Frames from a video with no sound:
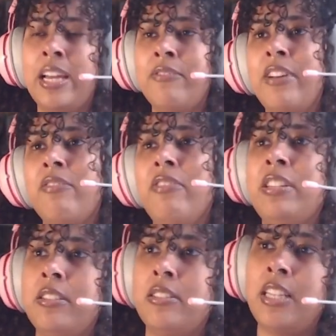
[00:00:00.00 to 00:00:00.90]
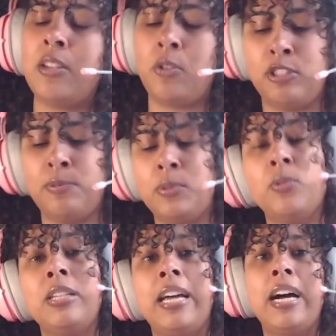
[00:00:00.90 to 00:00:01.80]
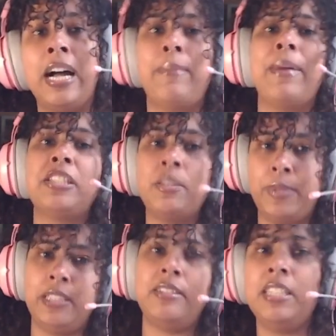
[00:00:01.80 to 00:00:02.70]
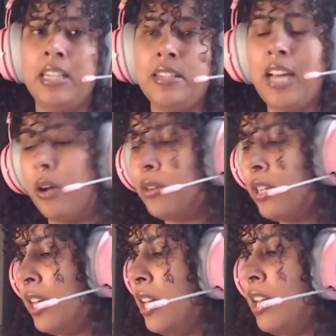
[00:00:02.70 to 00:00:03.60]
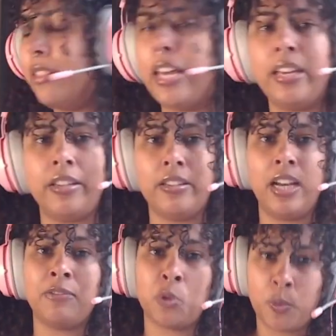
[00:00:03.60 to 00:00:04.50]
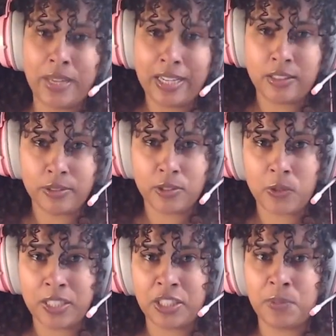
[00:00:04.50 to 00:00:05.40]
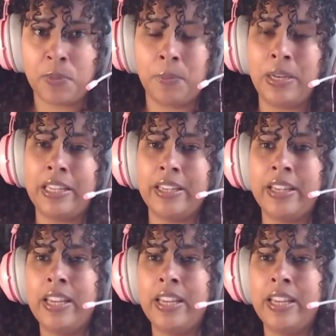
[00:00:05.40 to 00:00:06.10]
And thankfully, the second hospital that I'm actually being seen in now, they have taught me how to use crutches properly.